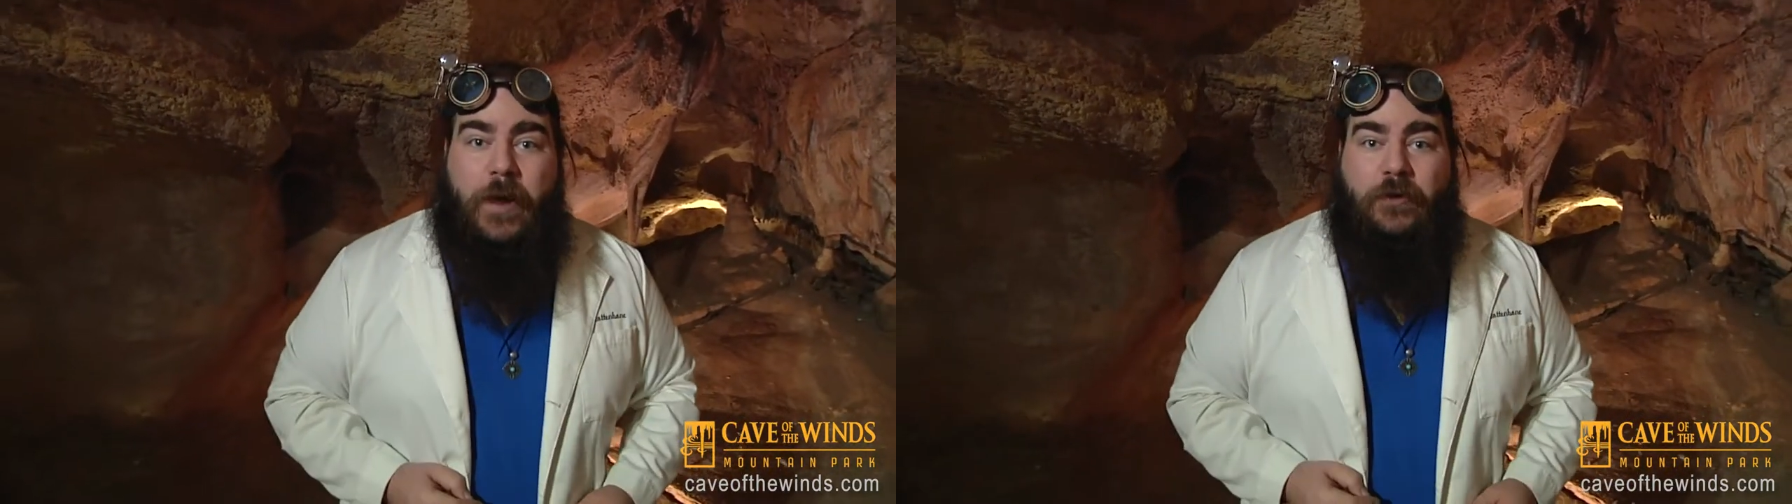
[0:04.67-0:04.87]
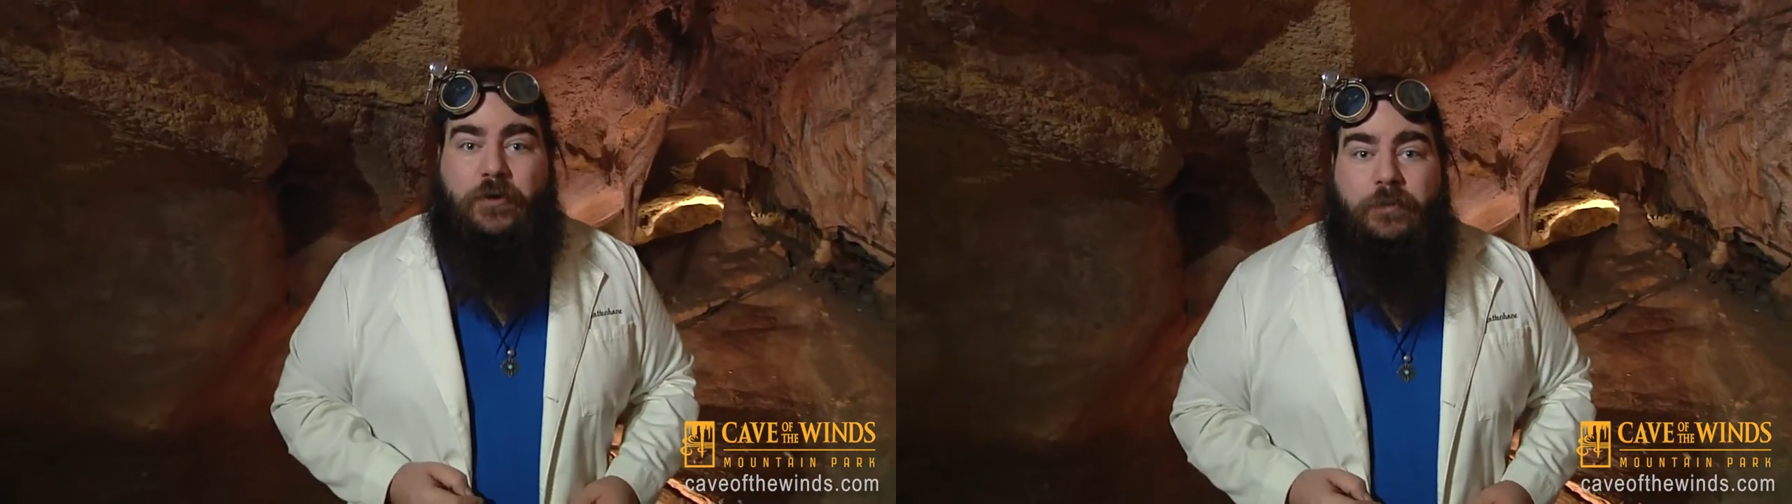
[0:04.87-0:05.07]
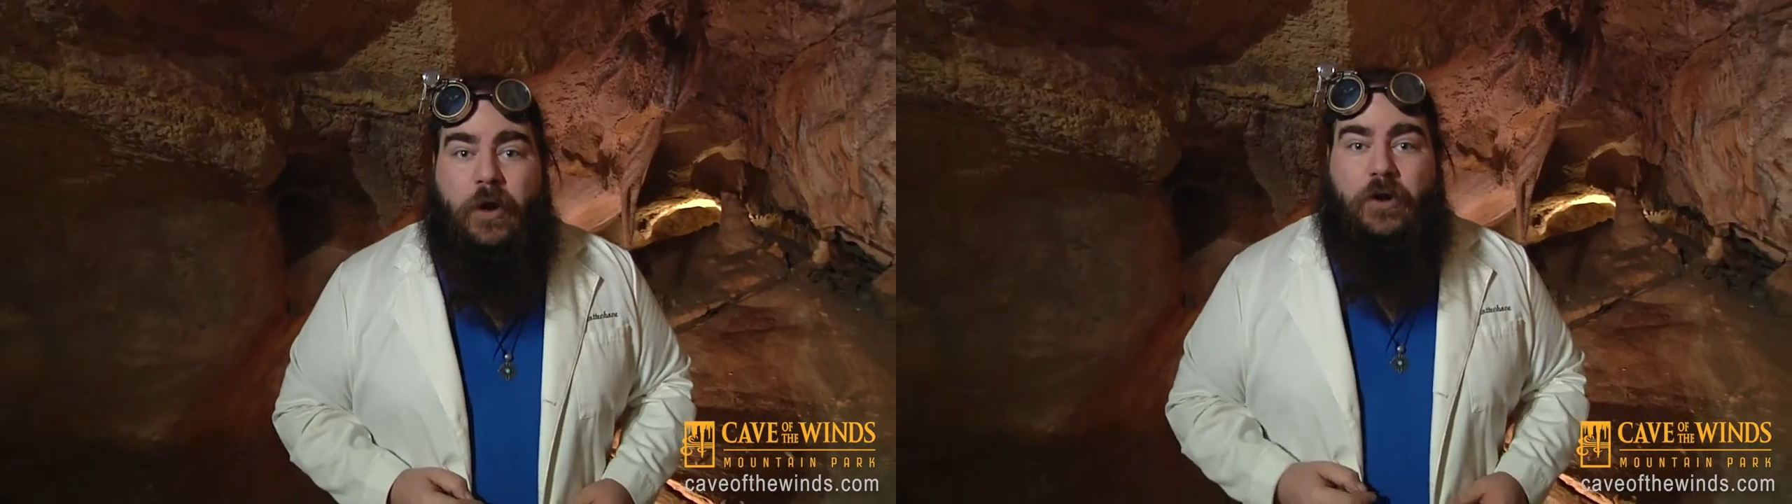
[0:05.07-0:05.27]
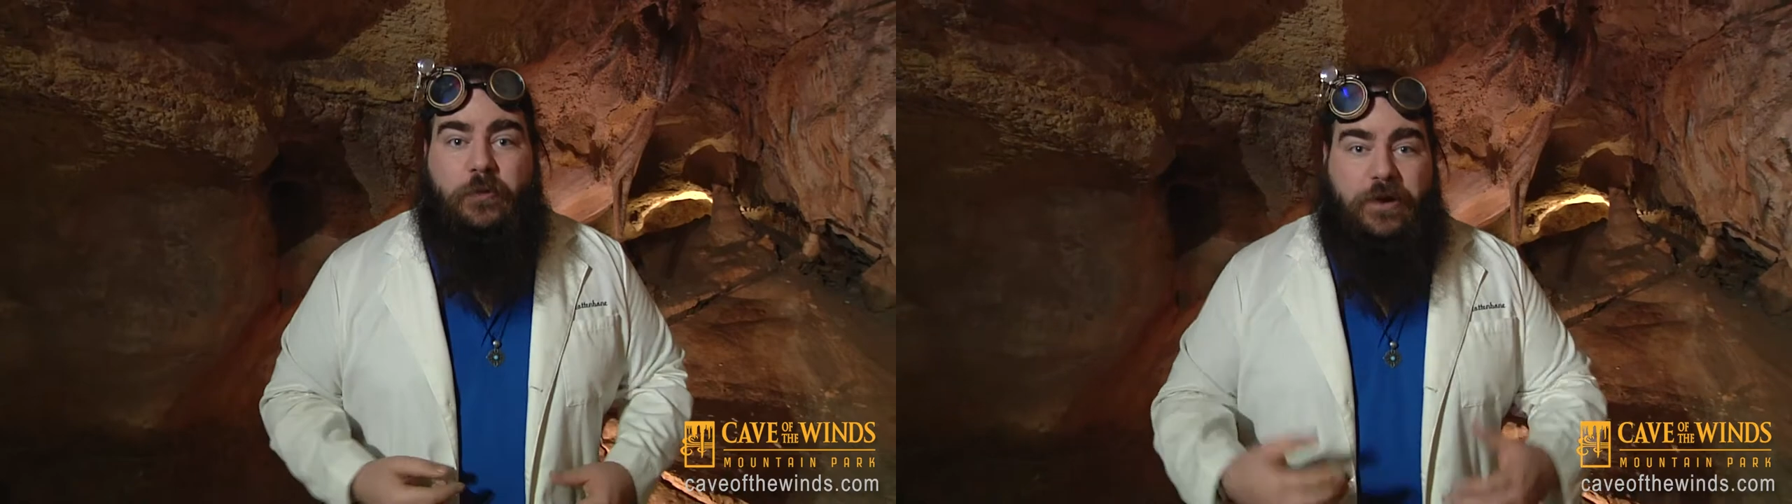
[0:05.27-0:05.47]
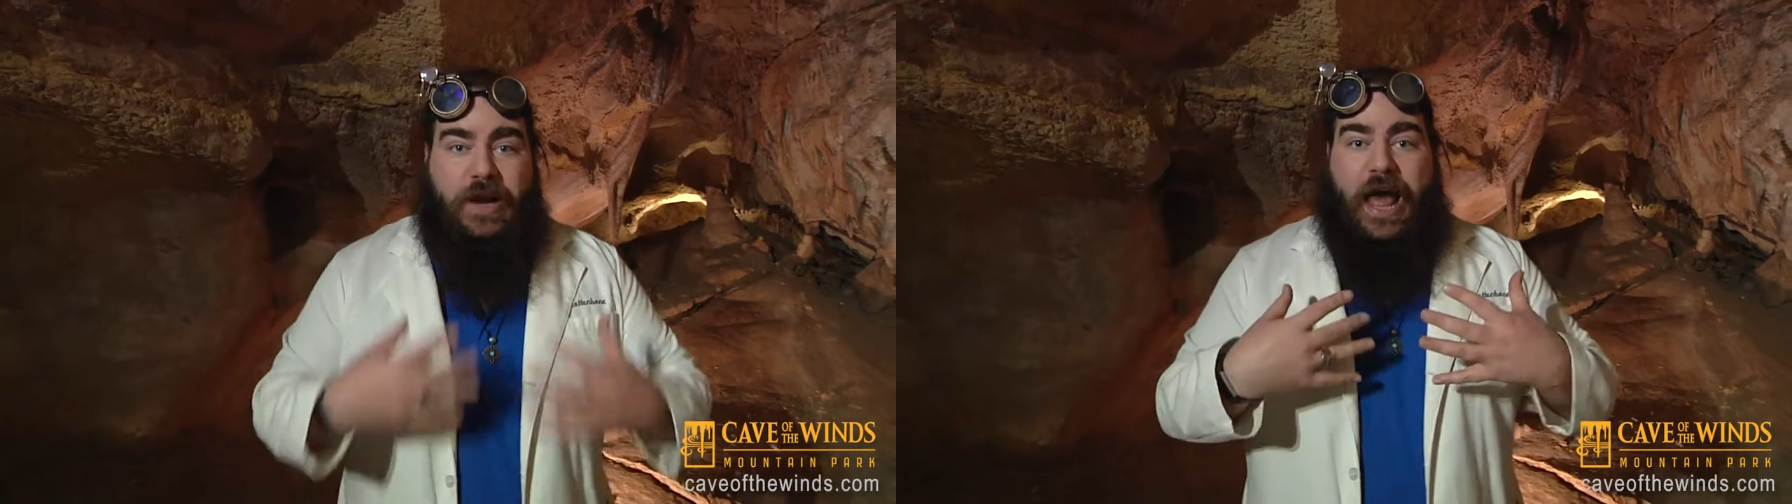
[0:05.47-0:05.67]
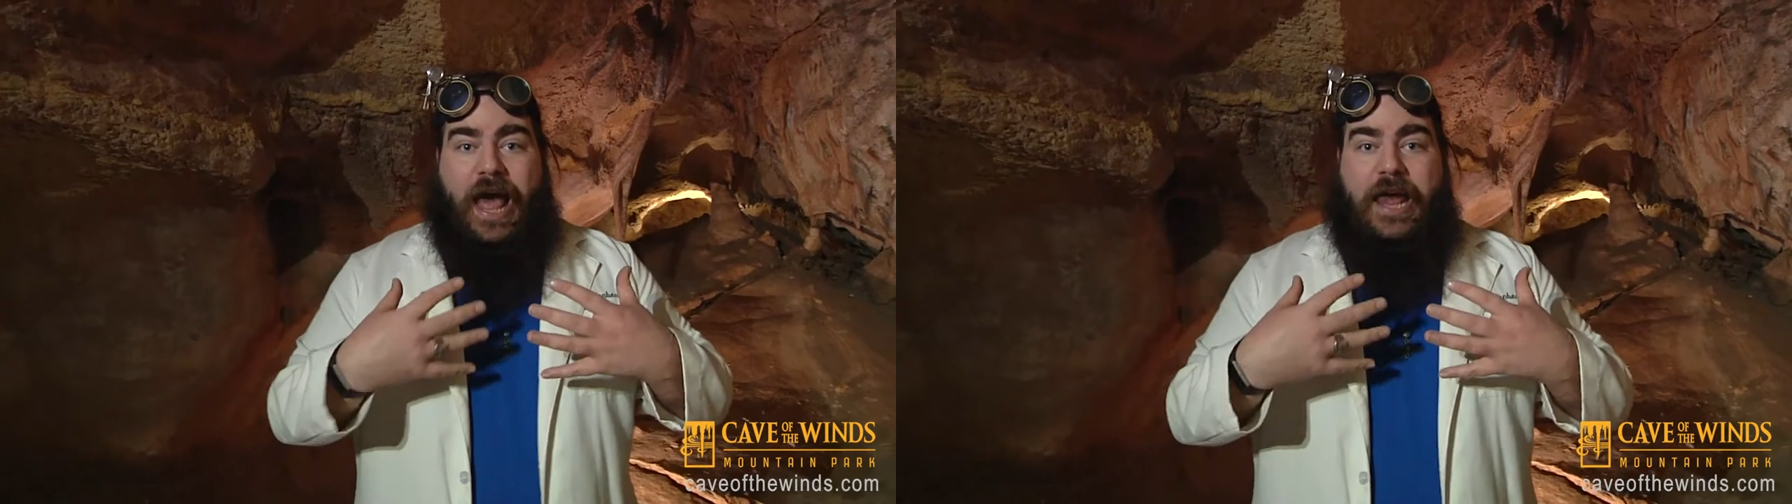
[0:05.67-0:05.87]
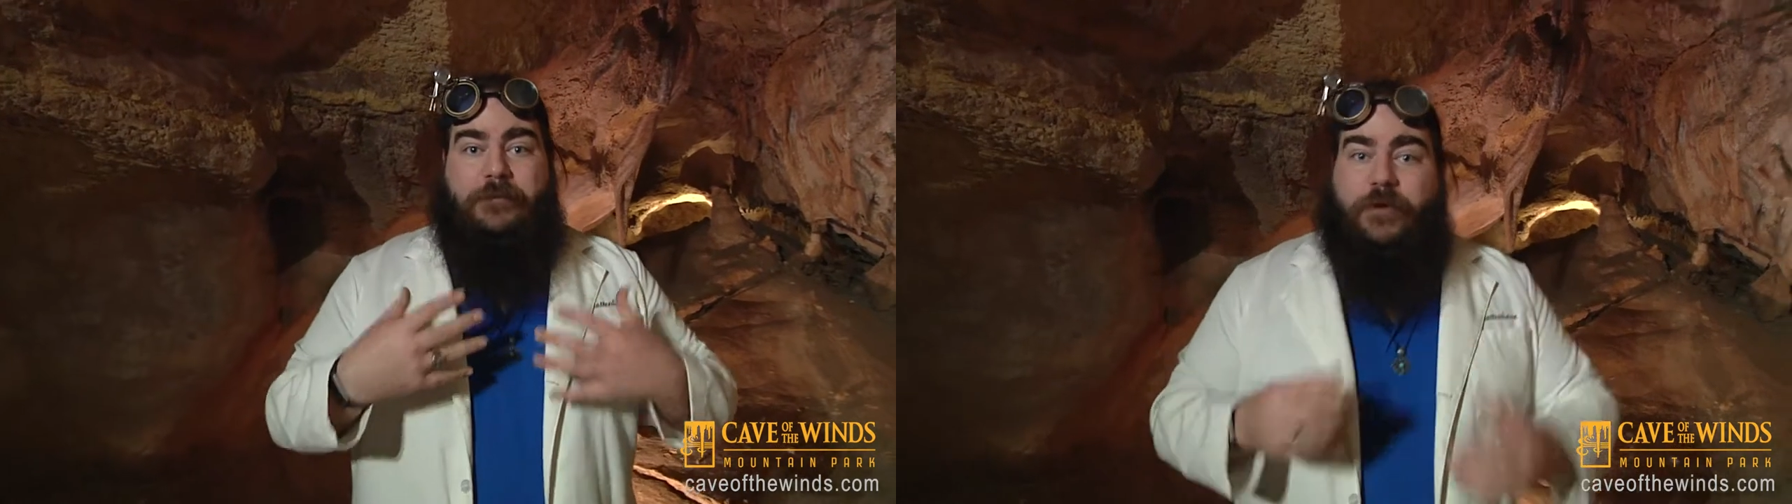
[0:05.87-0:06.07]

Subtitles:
Mountain Park, where I,